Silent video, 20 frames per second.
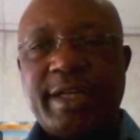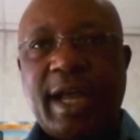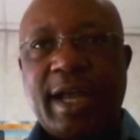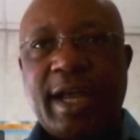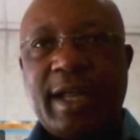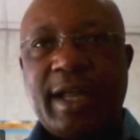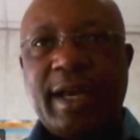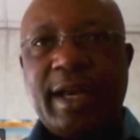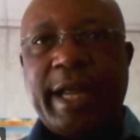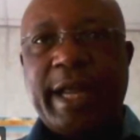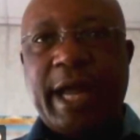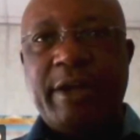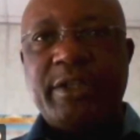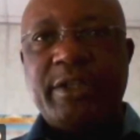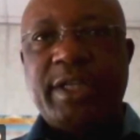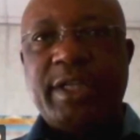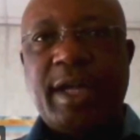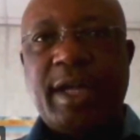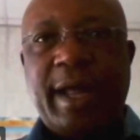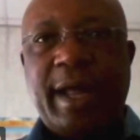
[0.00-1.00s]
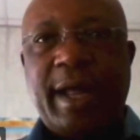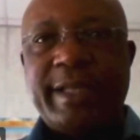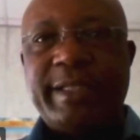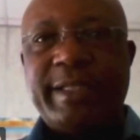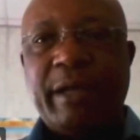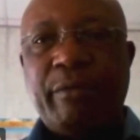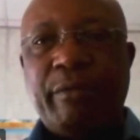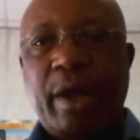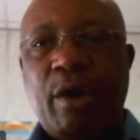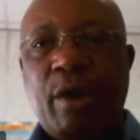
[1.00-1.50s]
agriculture as a
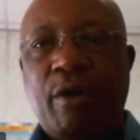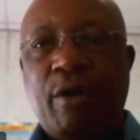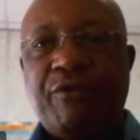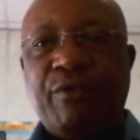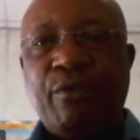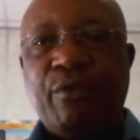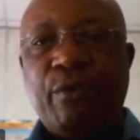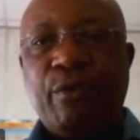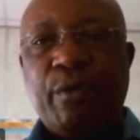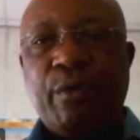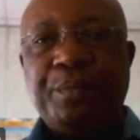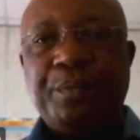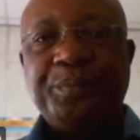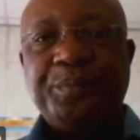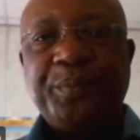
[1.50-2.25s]
way of